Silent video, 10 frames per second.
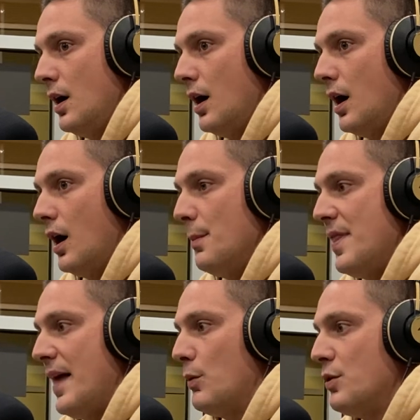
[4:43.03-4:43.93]

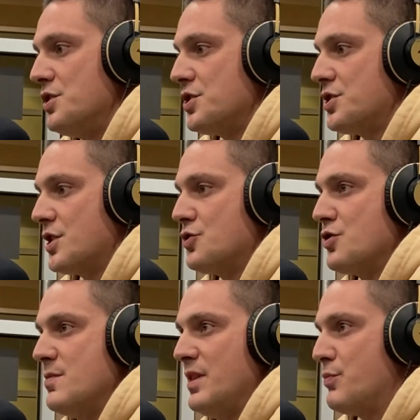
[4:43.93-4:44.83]
And that one's just
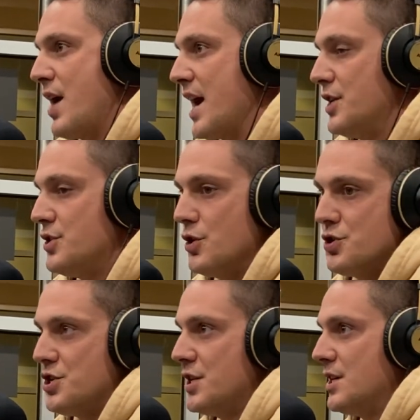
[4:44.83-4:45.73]
extremely
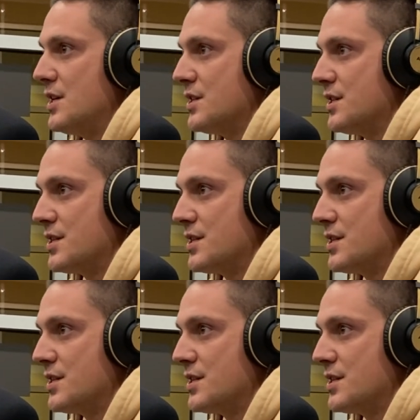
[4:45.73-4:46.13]
braggadocious.